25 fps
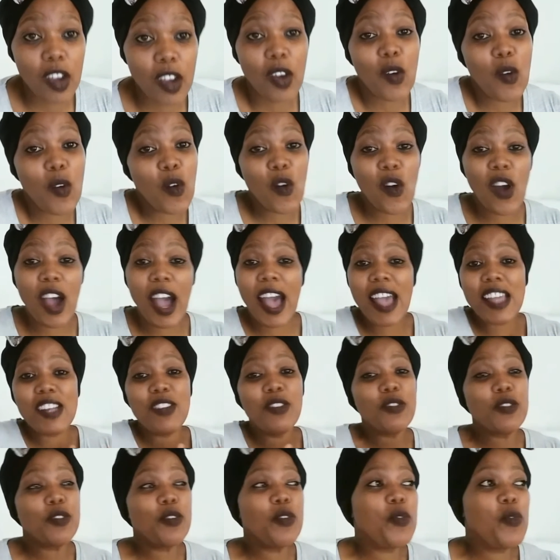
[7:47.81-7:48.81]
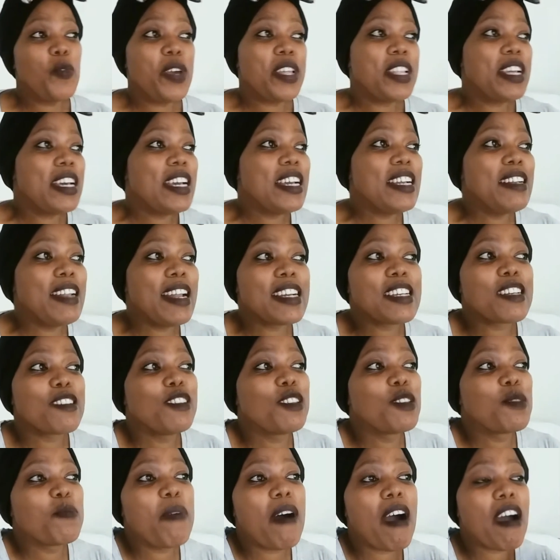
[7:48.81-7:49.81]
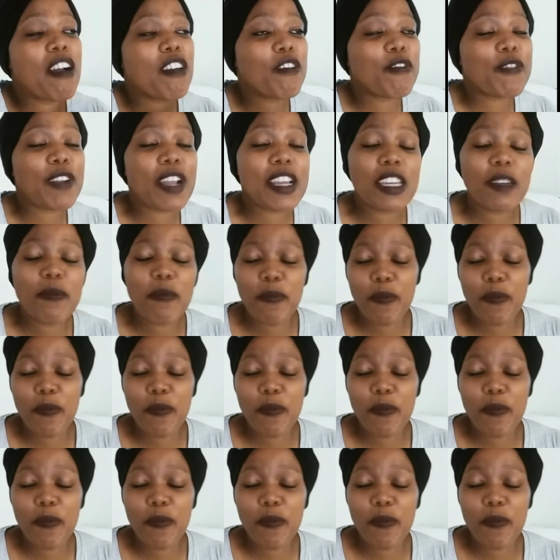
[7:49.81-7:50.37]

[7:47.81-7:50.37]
or I don't know whether like it's part of like